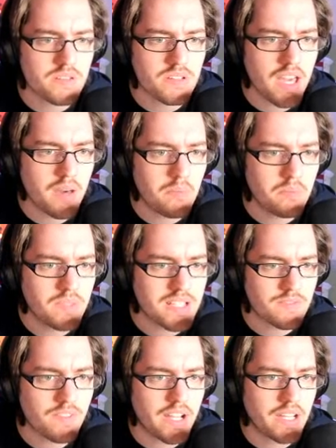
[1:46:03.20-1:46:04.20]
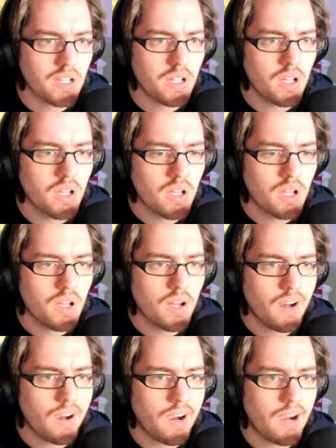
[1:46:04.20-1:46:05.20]
Yeah, that's fine.
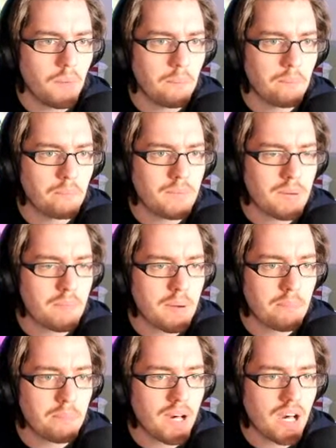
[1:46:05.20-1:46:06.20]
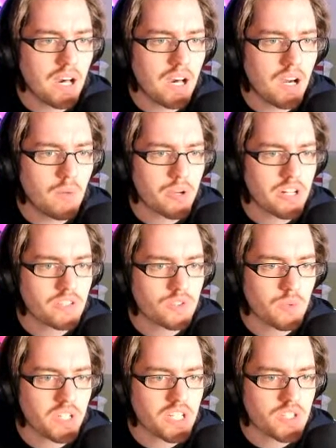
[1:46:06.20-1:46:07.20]
What else do
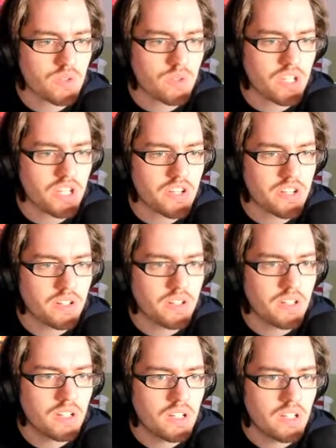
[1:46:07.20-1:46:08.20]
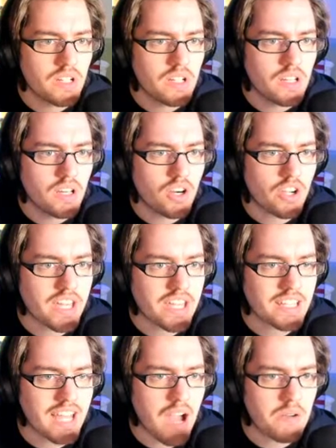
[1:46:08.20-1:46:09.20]
we need to do here? Okay,
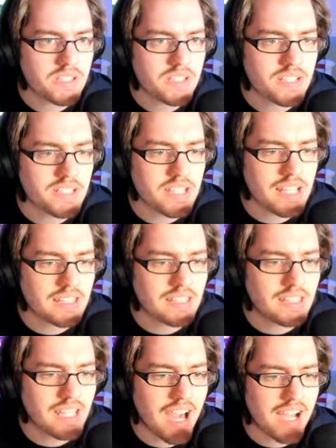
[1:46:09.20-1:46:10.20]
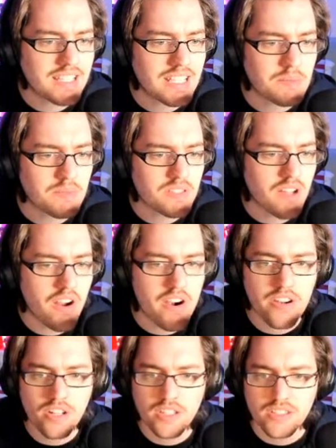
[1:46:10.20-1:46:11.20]
now it says that the items are not